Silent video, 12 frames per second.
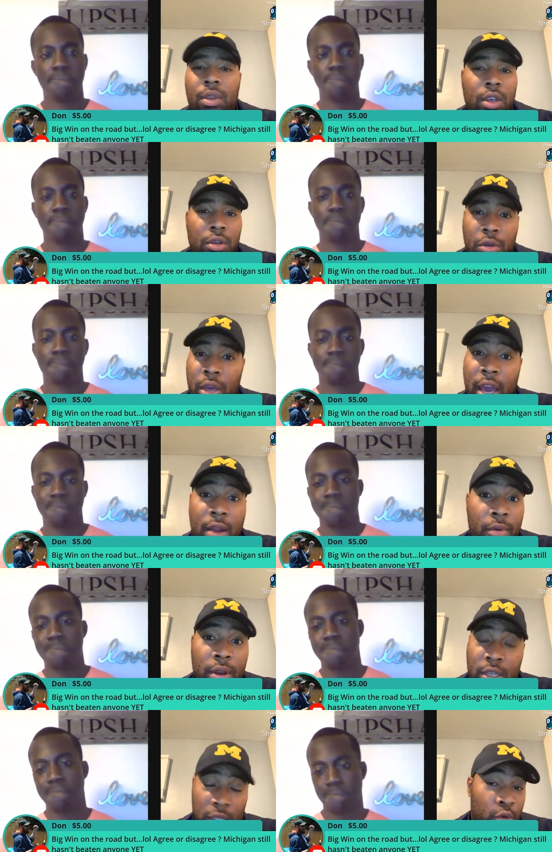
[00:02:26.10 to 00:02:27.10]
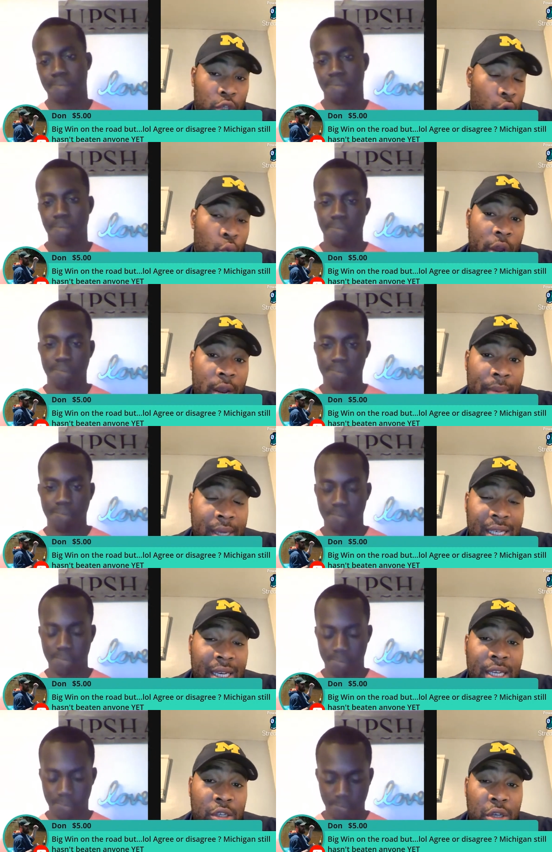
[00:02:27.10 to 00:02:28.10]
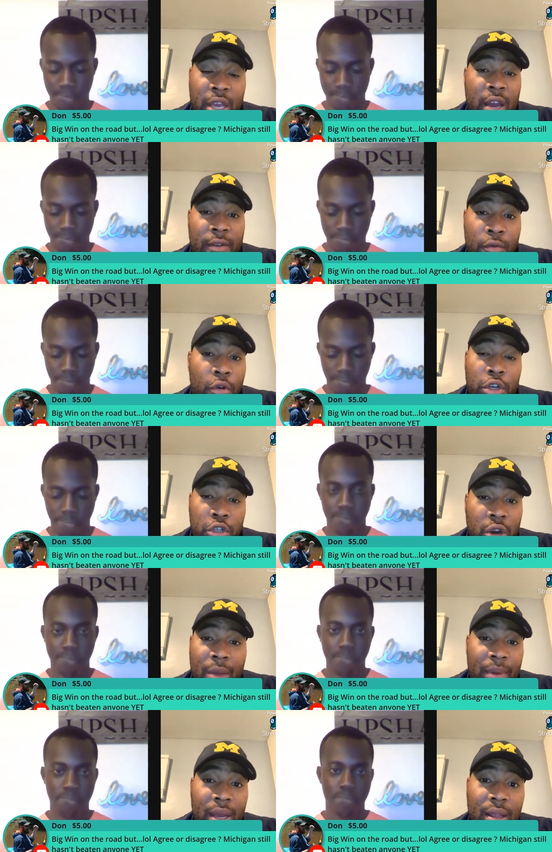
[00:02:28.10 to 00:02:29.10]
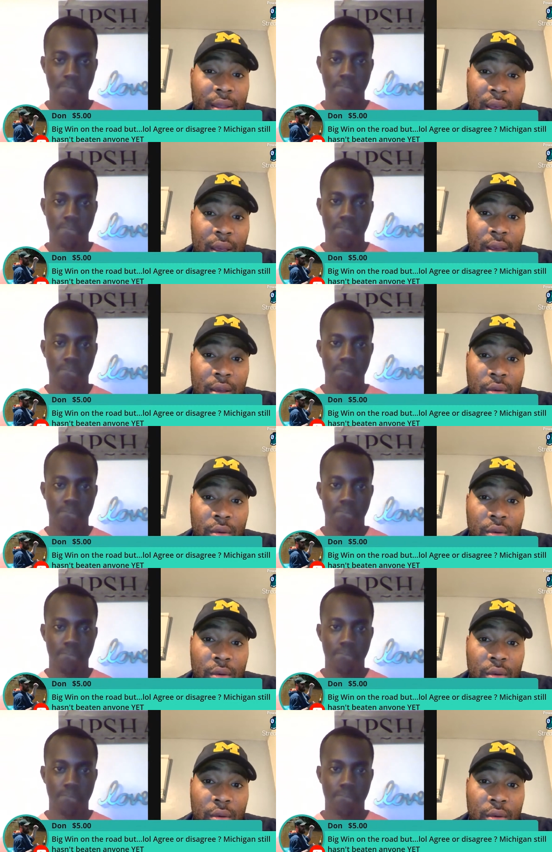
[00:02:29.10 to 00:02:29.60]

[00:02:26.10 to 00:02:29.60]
Speaker 1: you can't really to to win the Big Ten East. You can't afford to drop anything